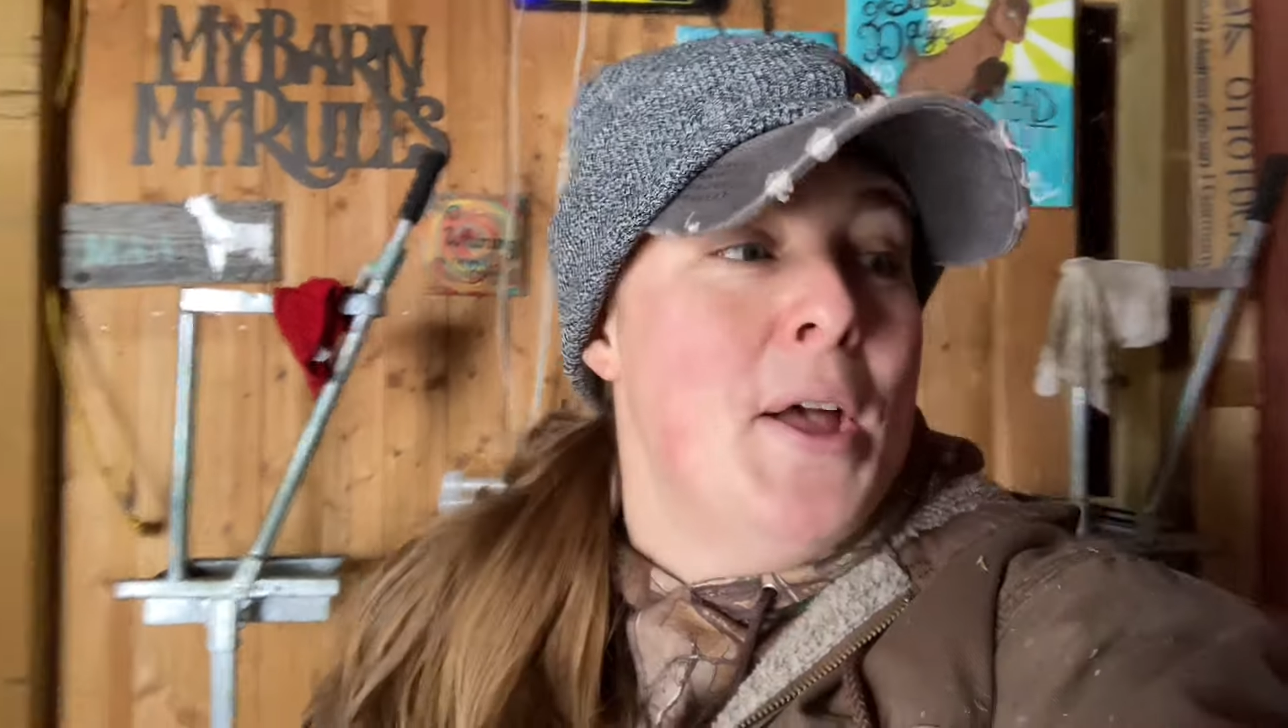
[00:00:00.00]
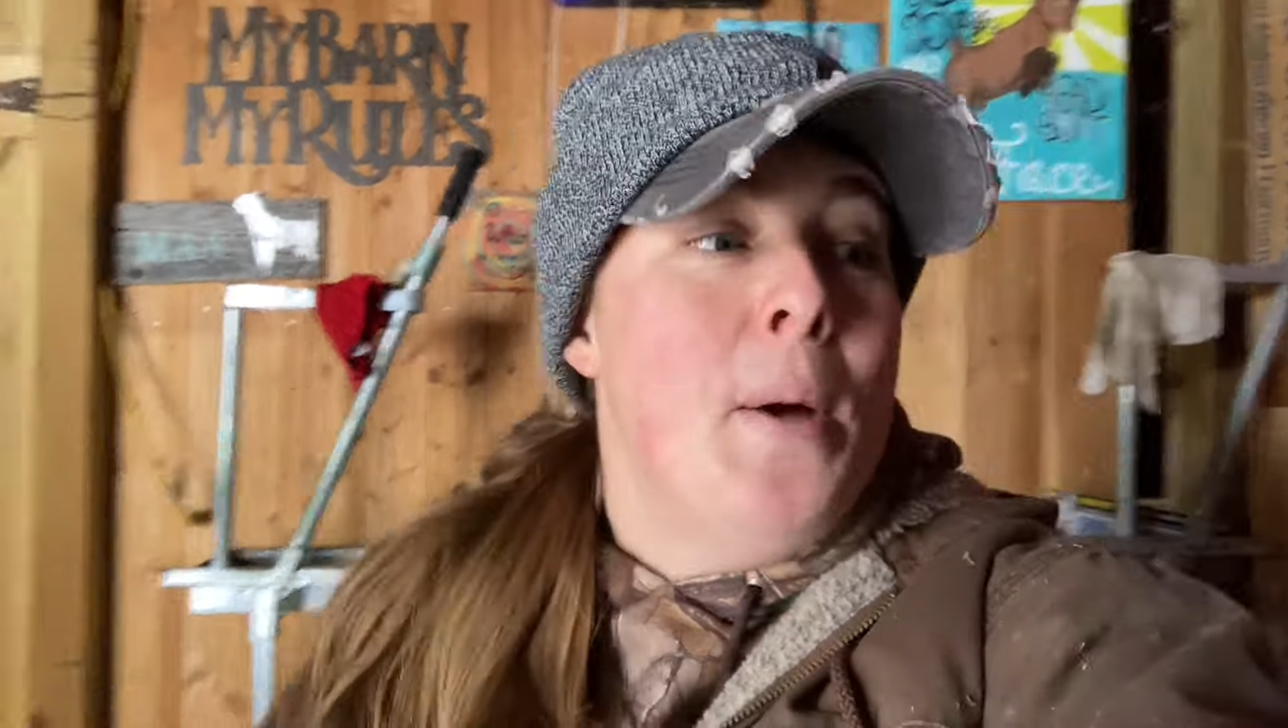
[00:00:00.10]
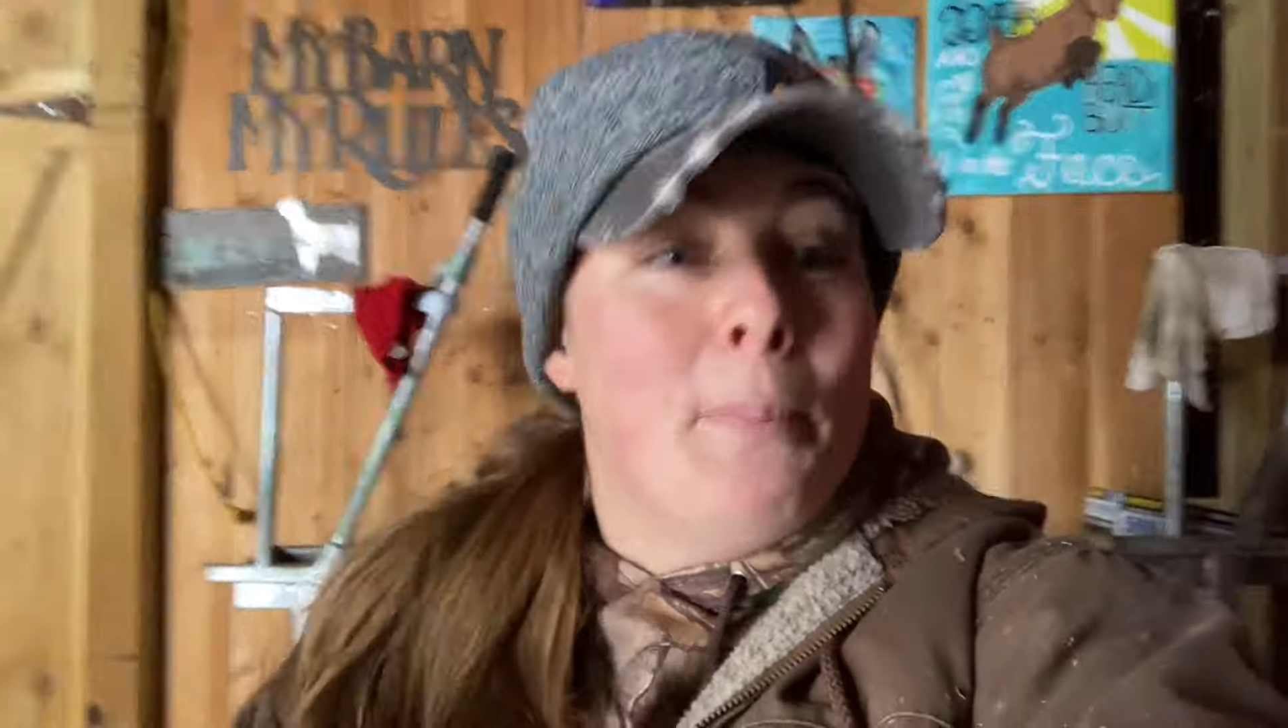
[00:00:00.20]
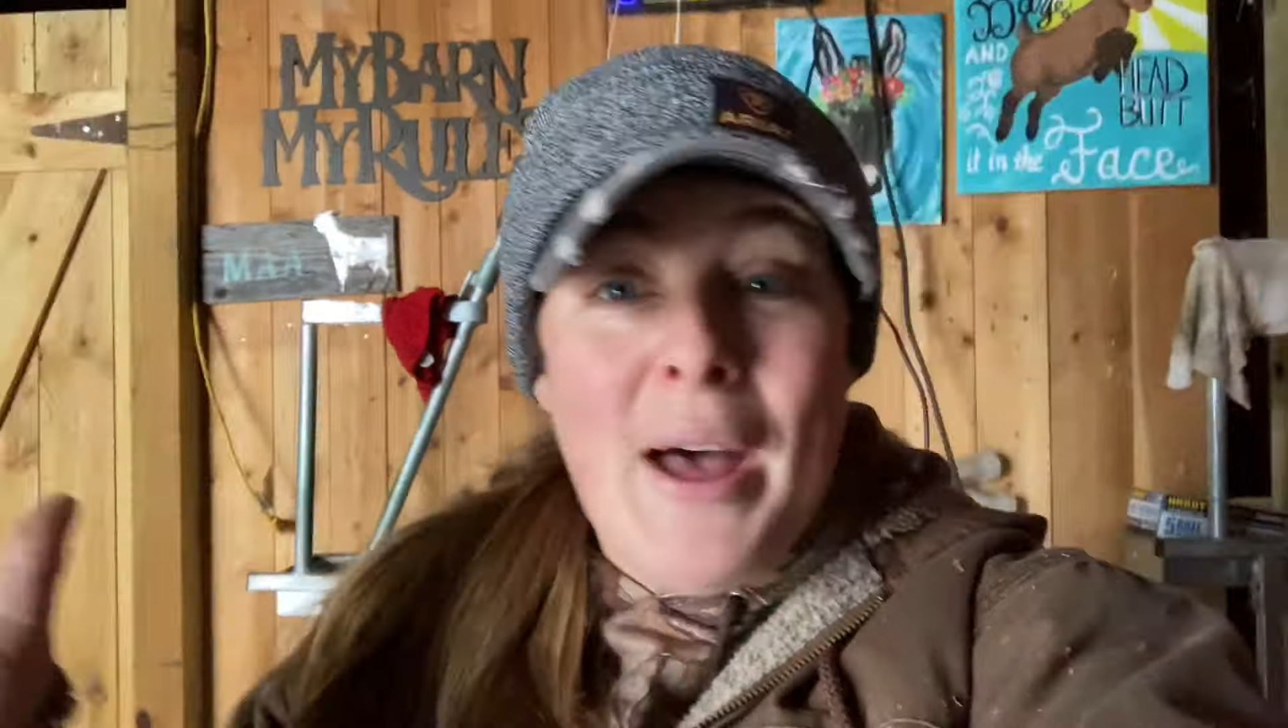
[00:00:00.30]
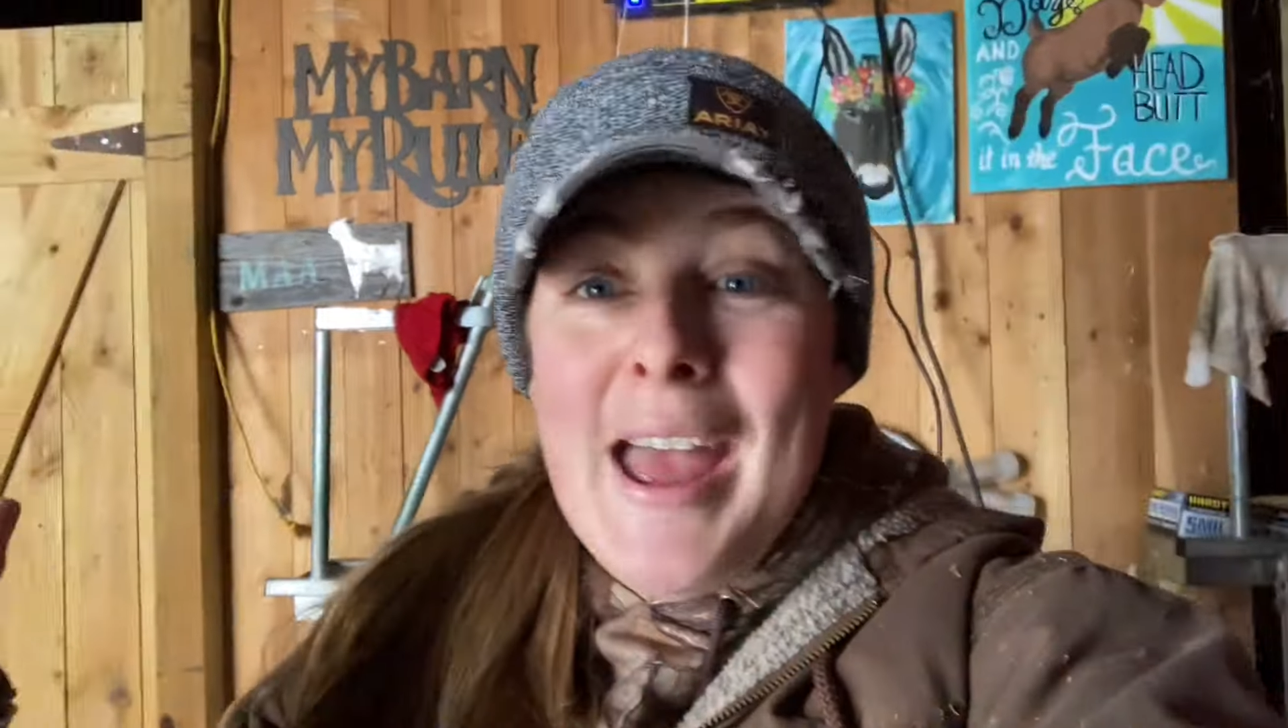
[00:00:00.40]

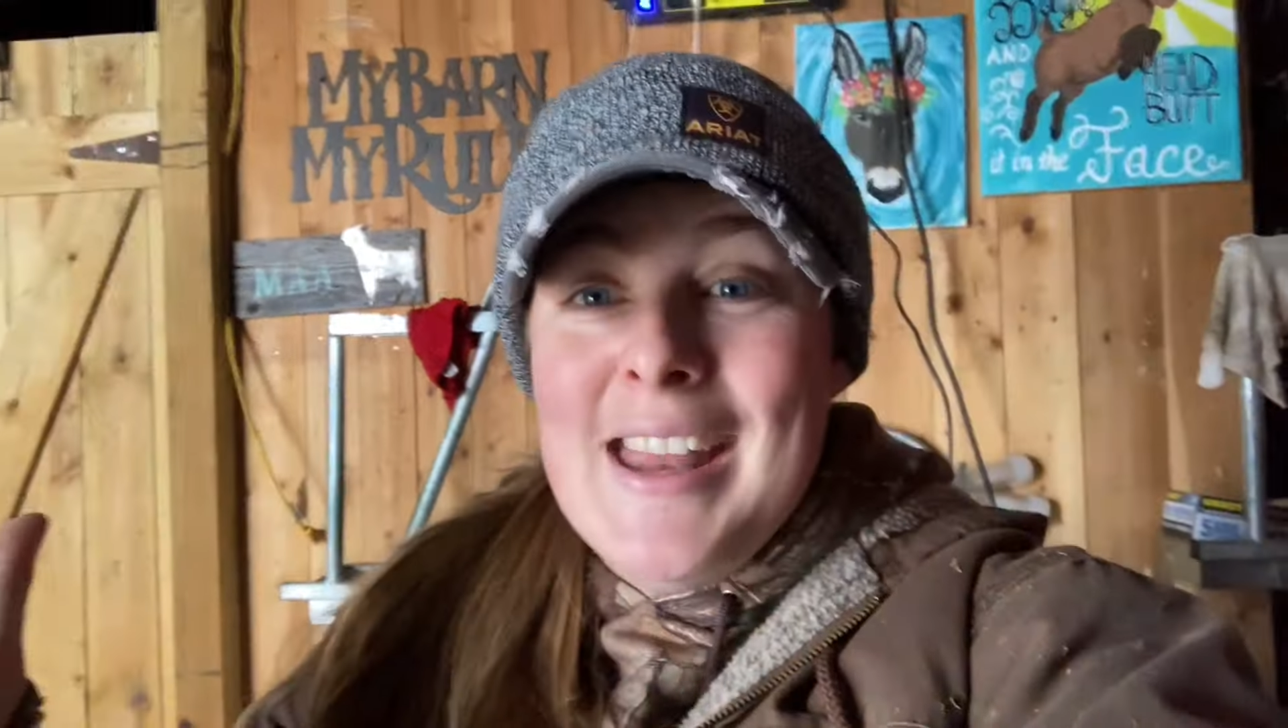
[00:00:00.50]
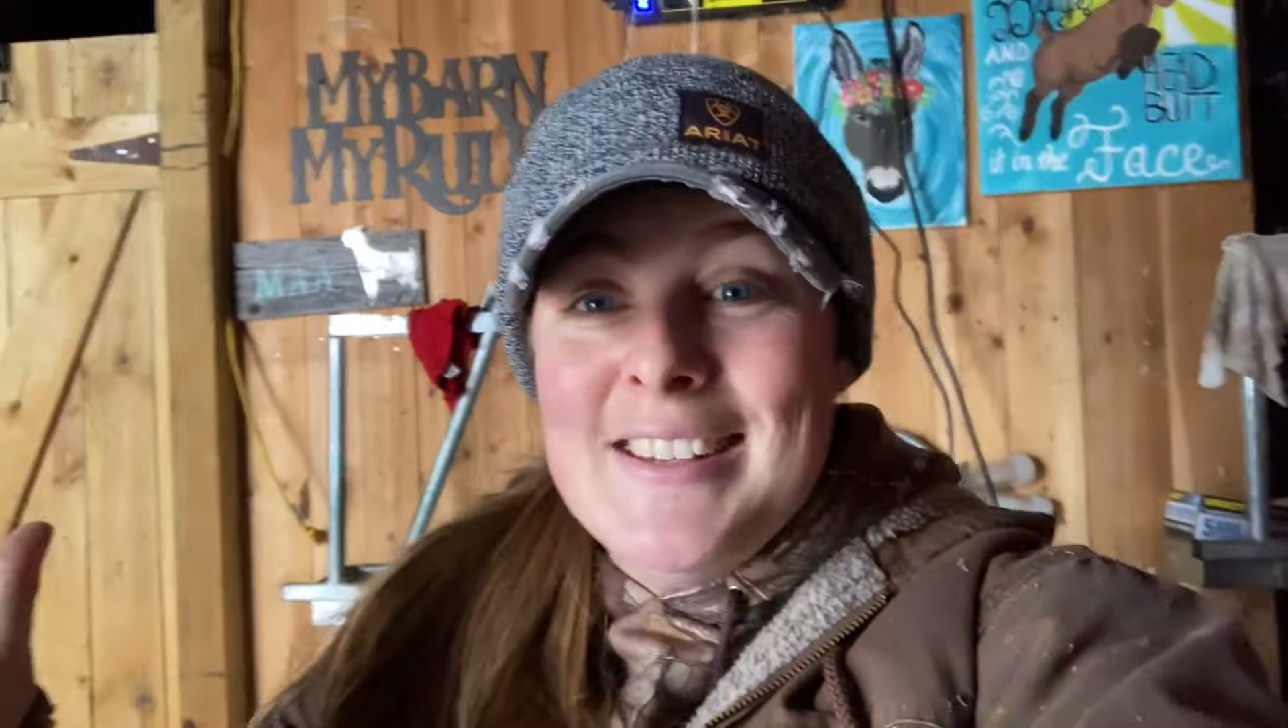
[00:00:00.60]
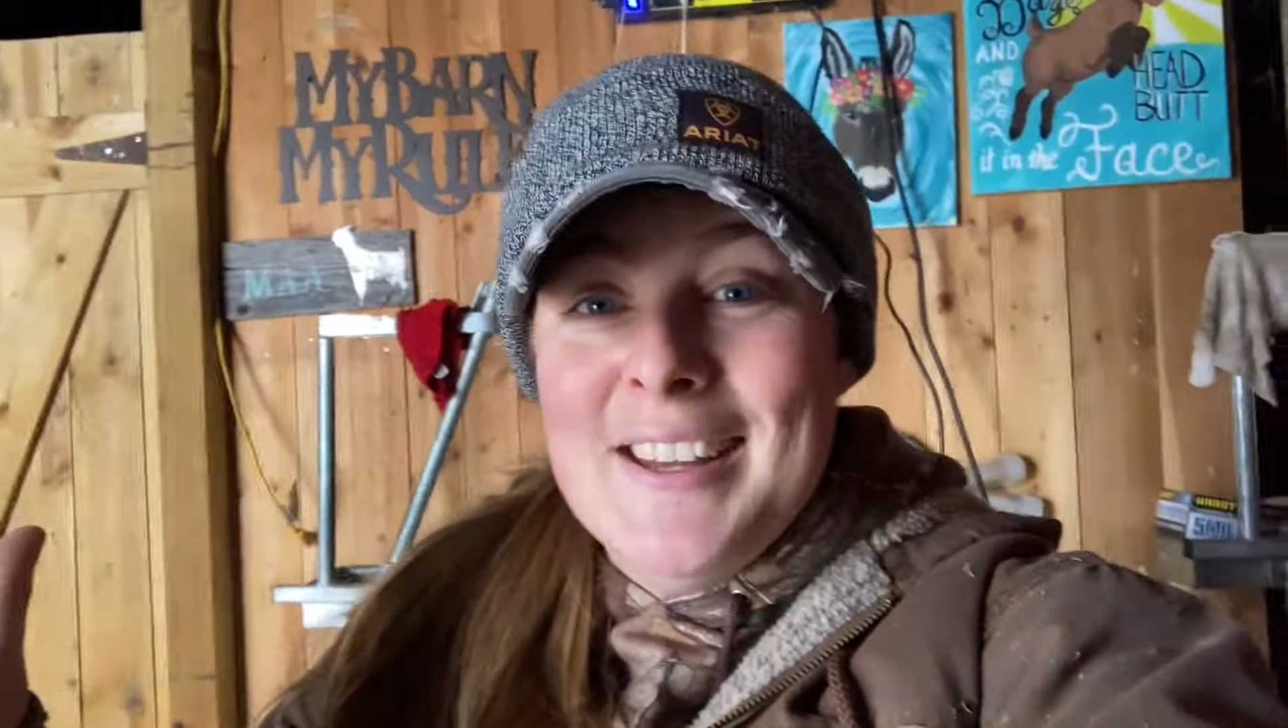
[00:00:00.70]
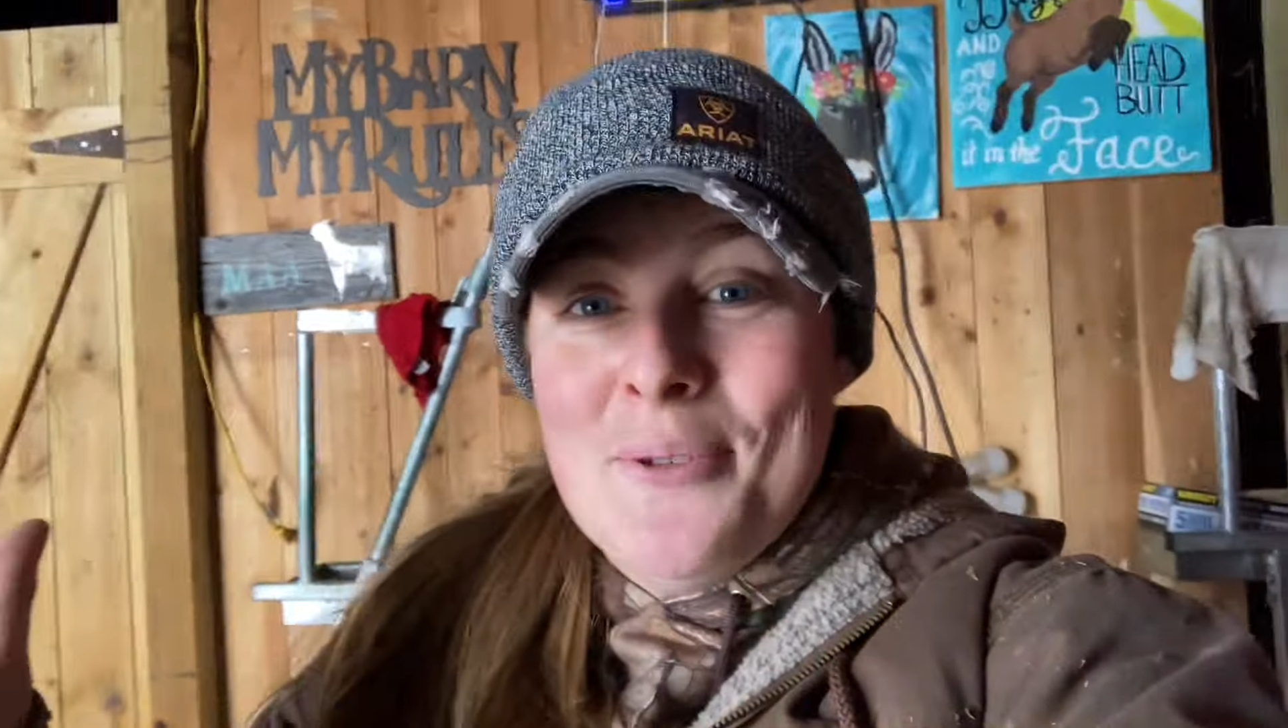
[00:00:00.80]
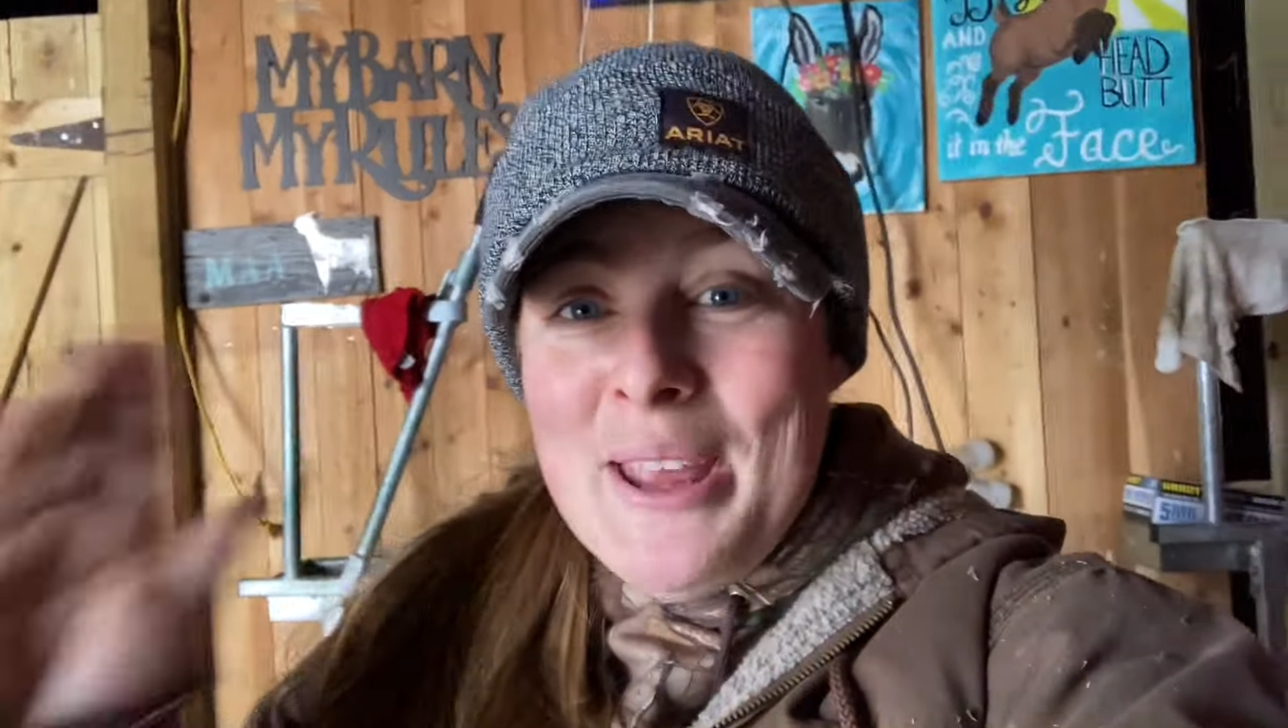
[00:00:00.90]
But we